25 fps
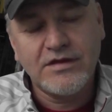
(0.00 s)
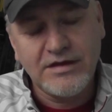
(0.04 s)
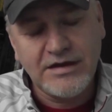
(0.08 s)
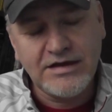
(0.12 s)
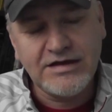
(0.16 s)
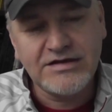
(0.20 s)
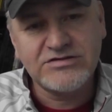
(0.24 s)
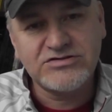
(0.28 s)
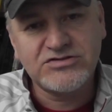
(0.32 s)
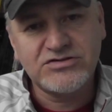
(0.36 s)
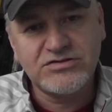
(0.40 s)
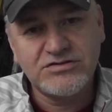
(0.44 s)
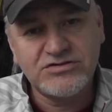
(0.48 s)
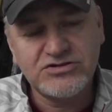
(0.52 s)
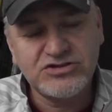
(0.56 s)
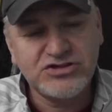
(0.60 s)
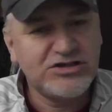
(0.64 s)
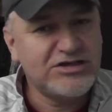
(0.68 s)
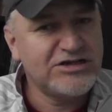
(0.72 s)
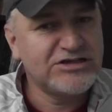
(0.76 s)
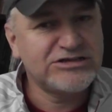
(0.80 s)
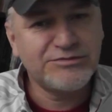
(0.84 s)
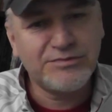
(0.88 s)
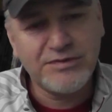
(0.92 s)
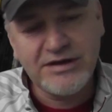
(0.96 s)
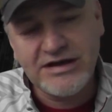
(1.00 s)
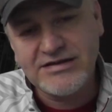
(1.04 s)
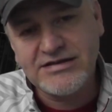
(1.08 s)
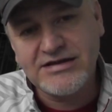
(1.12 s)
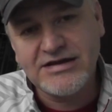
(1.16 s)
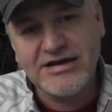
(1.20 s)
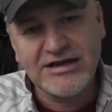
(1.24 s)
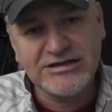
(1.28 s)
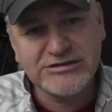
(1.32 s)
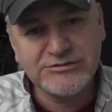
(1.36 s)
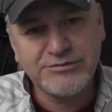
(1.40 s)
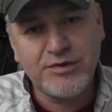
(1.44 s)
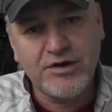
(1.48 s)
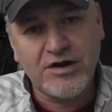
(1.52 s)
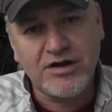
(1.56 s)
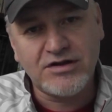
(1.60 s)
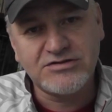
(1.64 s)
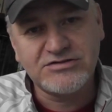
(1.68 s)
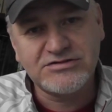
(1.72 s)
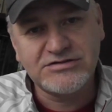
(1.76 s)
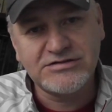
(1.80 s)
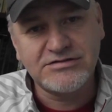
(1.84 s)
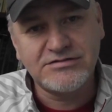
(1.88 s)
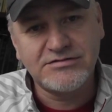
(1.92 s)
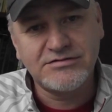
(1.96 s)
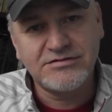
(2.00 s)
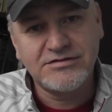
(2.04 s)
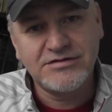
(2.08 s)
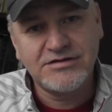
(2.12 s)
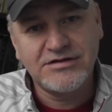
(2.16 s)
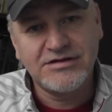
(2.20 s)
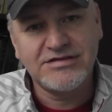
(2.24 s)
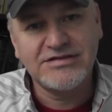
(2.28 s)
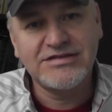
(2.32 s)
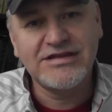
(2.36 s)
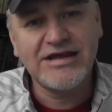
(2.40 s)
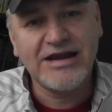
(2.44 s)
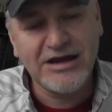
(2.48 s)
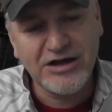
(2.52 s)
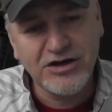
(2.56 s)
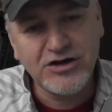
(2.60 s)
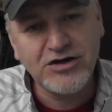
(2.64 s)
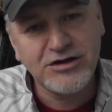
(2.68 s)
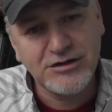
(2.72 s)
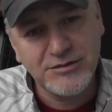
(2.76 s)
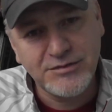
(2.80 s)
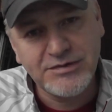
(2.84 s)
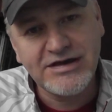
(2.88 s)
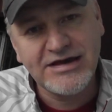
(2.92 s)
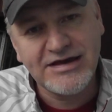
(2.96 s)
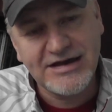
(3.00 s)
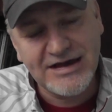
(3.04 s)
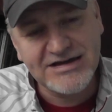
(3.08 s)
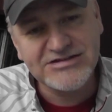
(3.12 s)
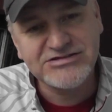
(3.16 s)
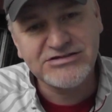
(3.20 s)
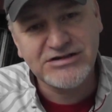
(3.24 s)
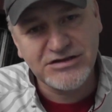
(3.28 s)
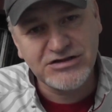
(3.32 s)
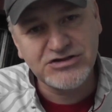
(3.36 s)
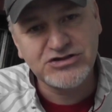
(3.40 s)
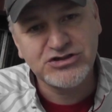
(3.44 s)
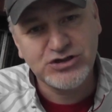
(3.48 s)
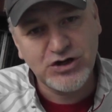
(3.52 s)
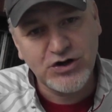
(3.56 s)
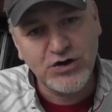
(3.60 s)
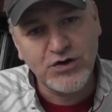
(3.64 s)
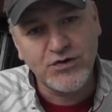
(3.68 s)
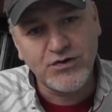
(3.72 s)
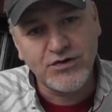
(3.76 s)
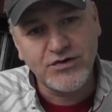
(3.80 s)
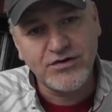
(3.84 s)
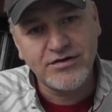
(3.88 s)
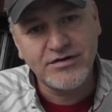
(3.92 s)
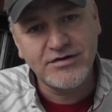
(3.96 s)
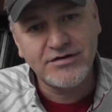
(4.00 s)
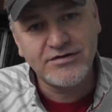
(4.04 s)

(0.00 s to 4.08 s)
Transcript: Yes, she explained the guest policy that I couldn't be a guest on the show.